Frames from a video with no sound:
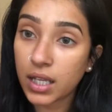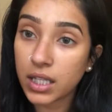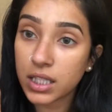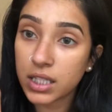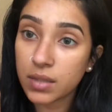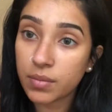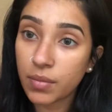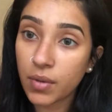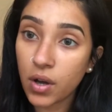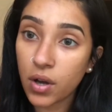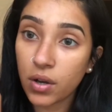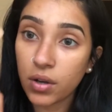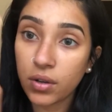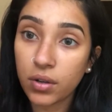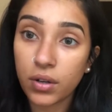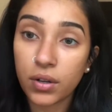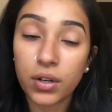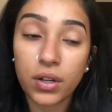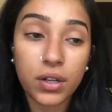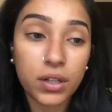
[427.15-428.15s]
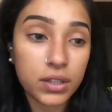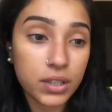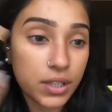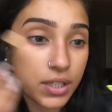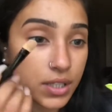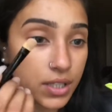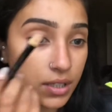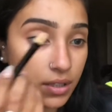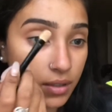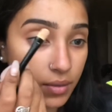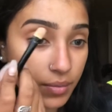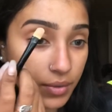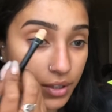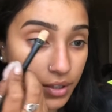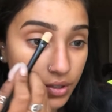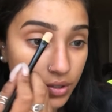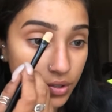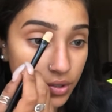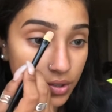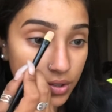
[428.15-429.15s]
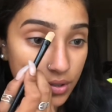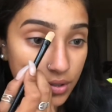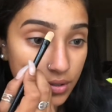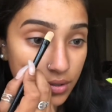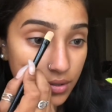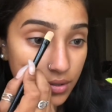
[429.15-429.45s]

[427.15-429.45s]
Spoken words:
a small concealer brush.